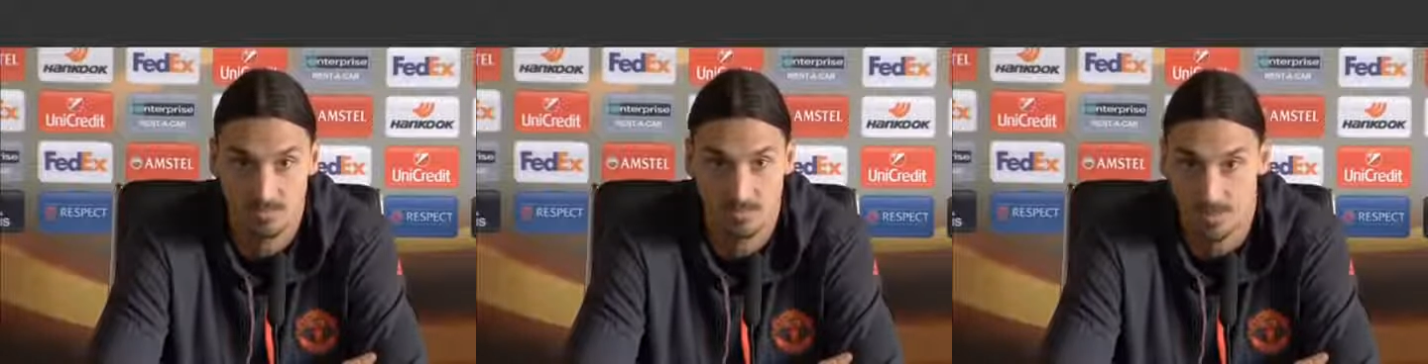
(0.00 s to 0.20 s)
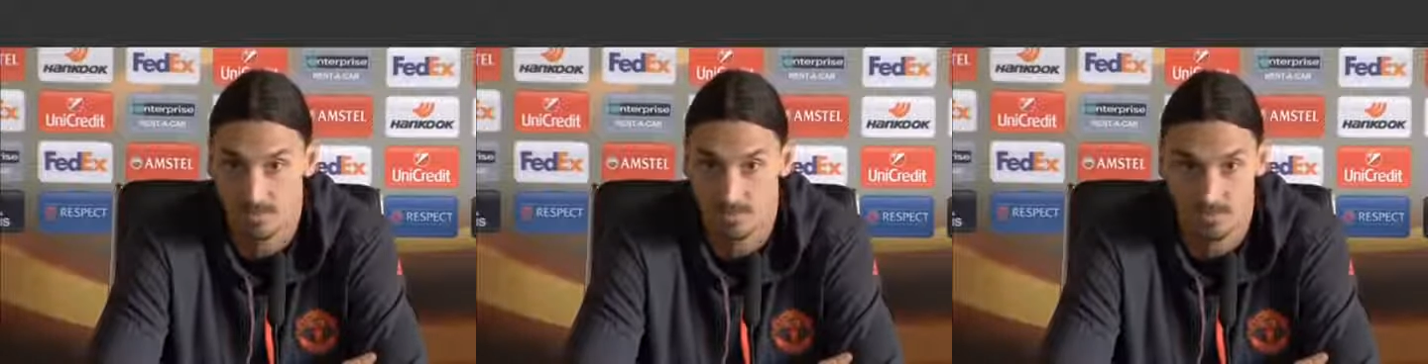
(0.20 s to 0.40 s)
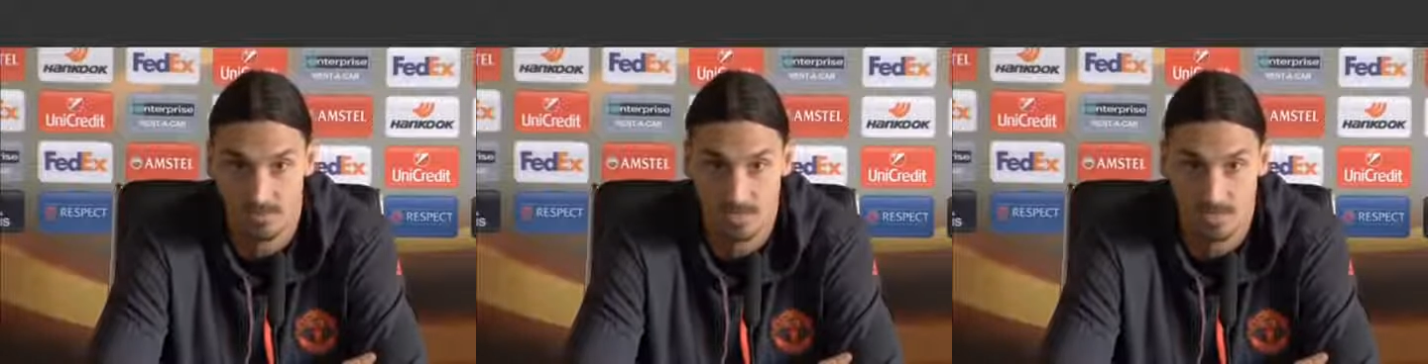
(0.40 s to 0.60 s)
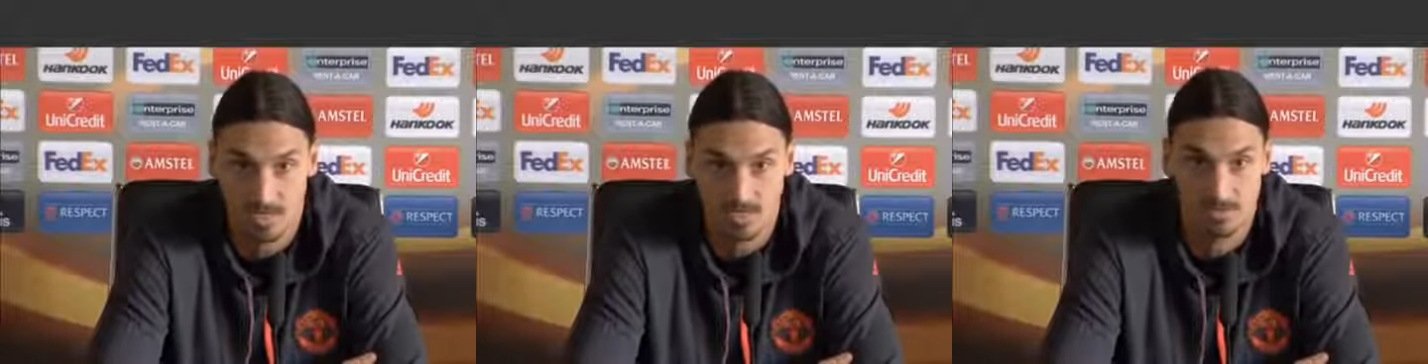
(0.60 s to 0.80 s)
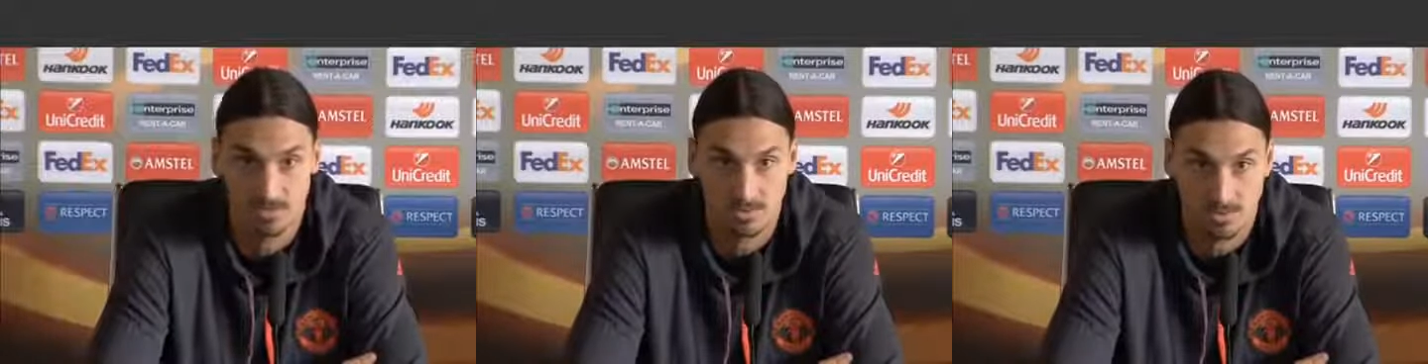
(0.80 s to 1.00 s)
but no, I
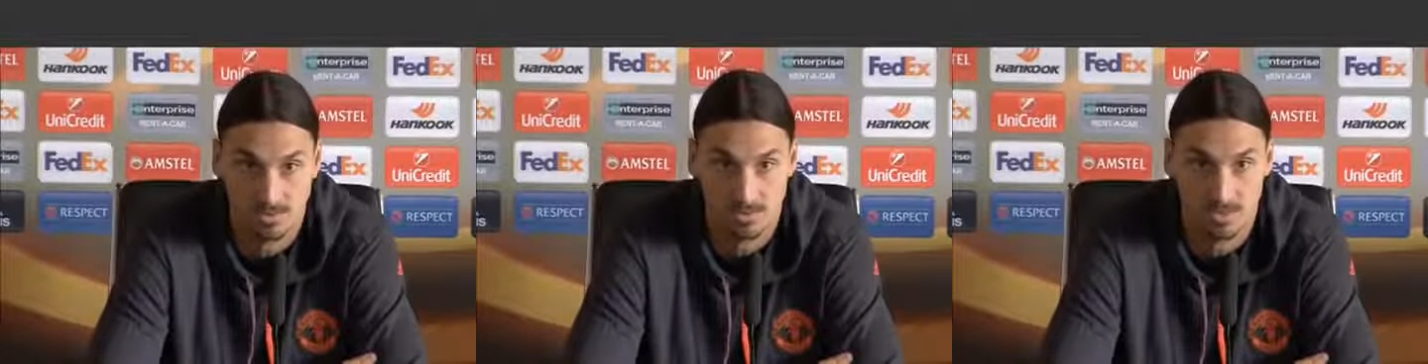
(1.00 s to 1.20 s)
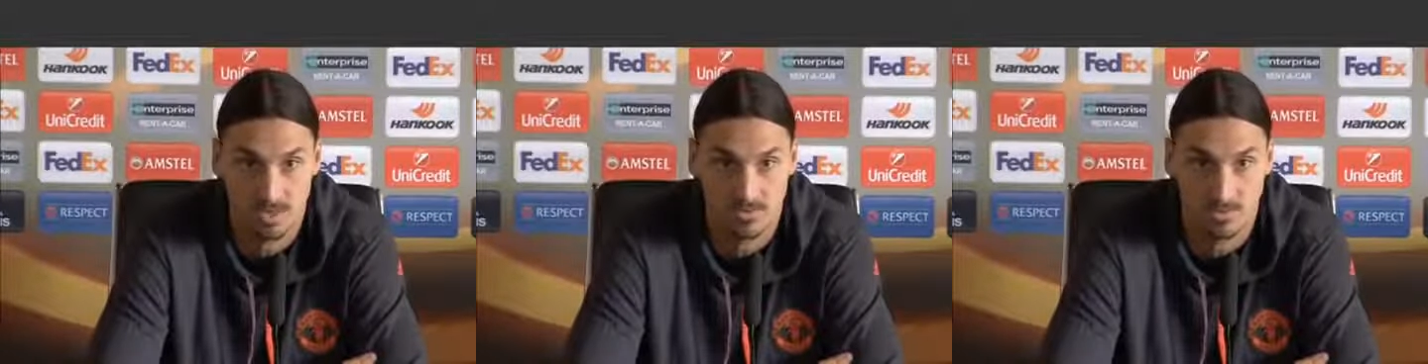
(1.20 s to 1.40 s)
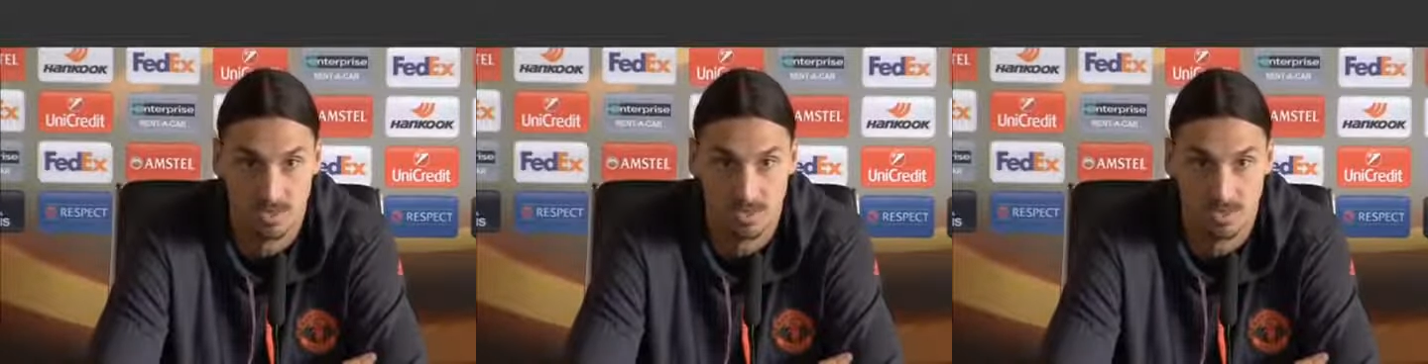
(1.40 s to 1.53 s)
choose to travel